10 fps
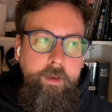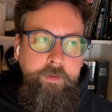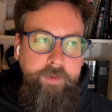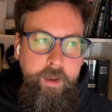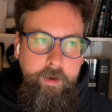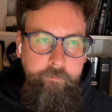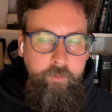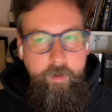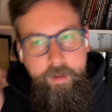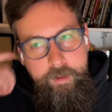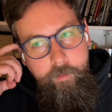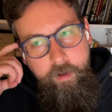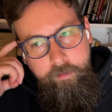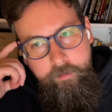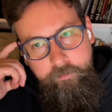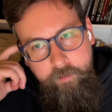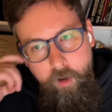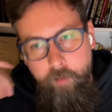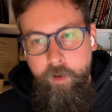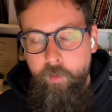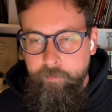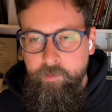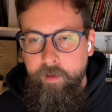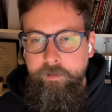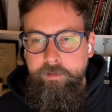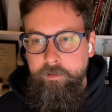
Sign up for my email list on my website,